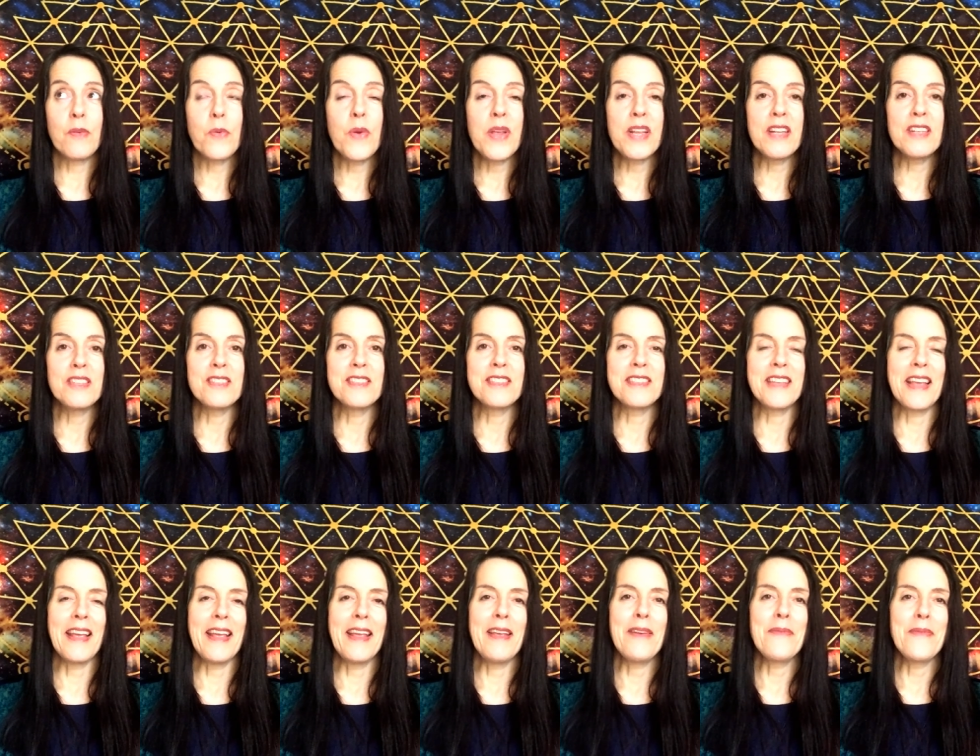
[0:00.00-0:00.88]
we can
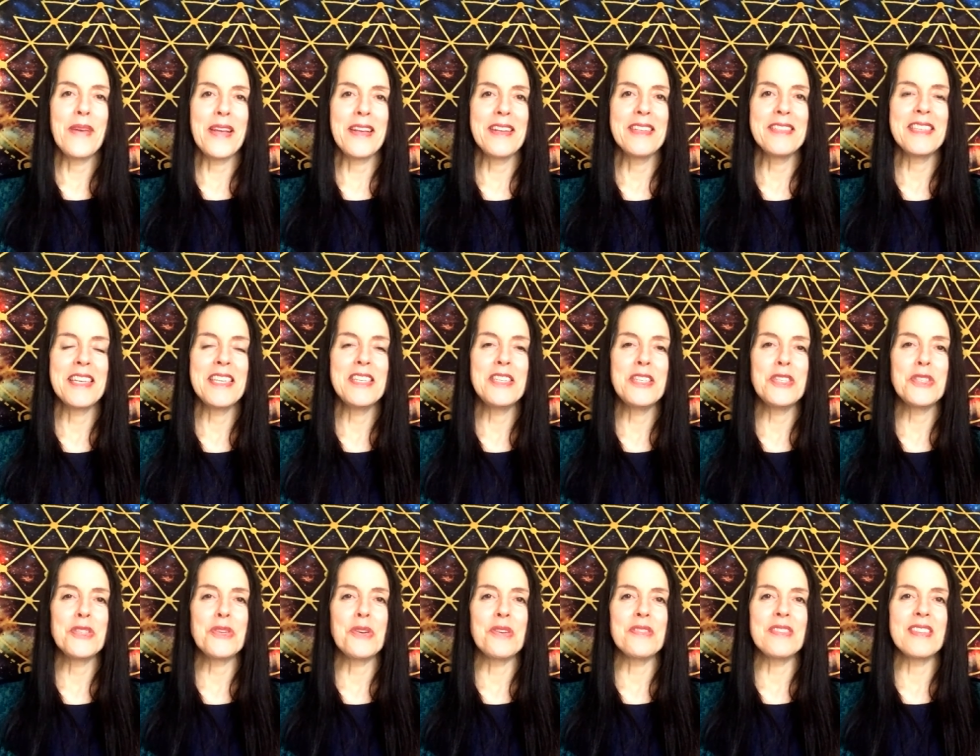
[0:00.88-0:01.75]
see, we can see
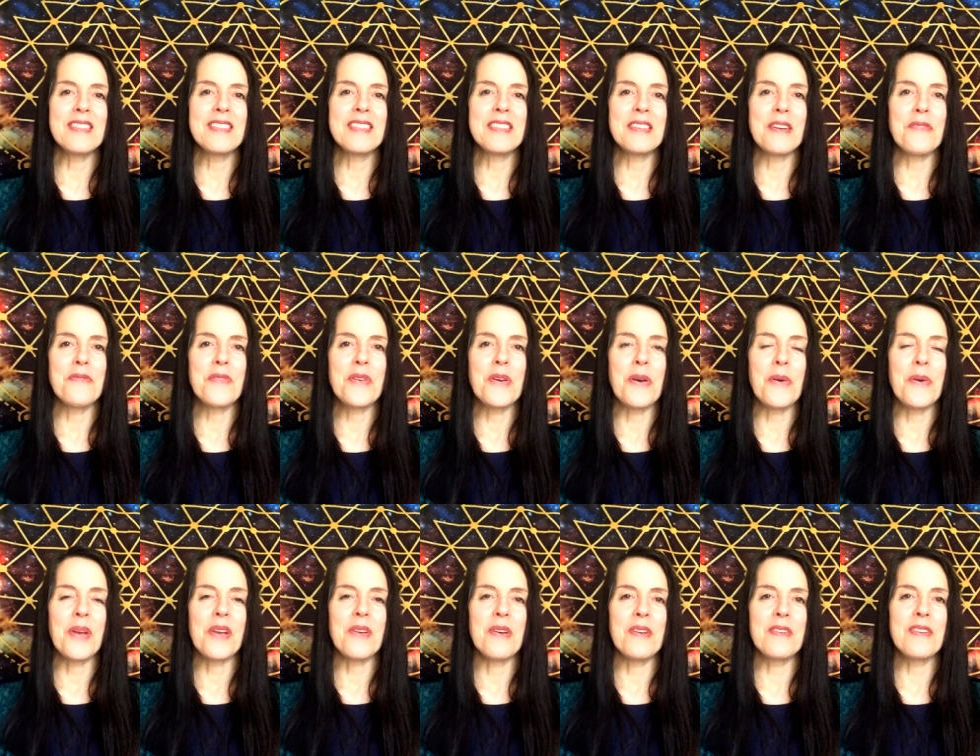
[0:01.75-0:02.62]
she's got this stuff
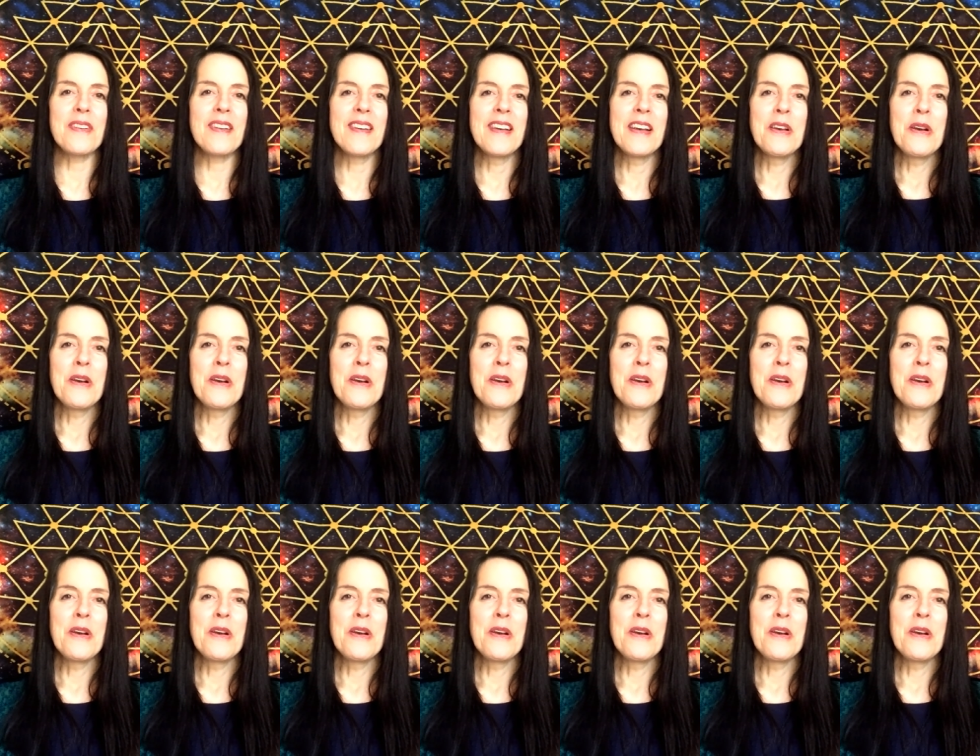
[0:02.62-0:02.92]
going on.